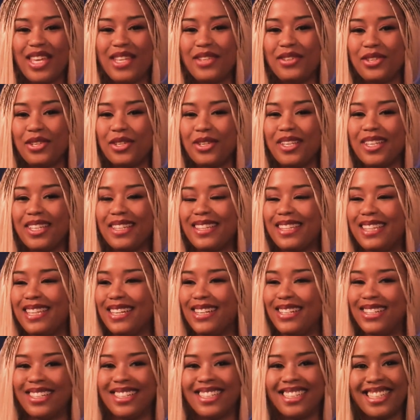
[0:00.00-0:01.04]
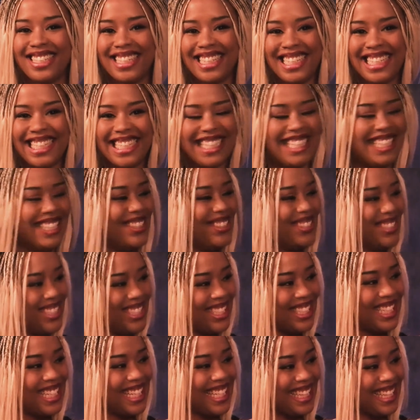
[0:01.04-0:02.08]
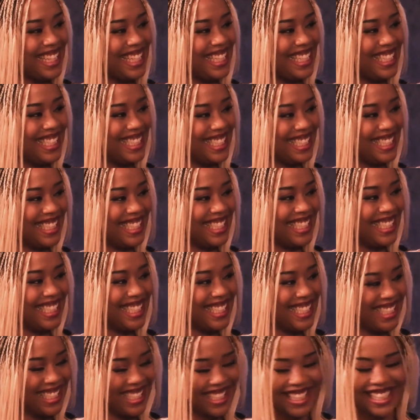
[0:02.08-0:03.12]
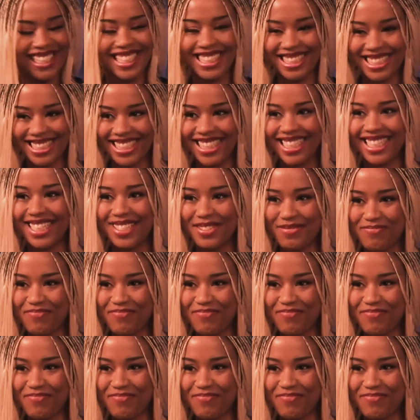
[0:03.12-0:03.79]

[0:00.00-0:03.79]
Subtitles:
He took it there. You took it there. Okay.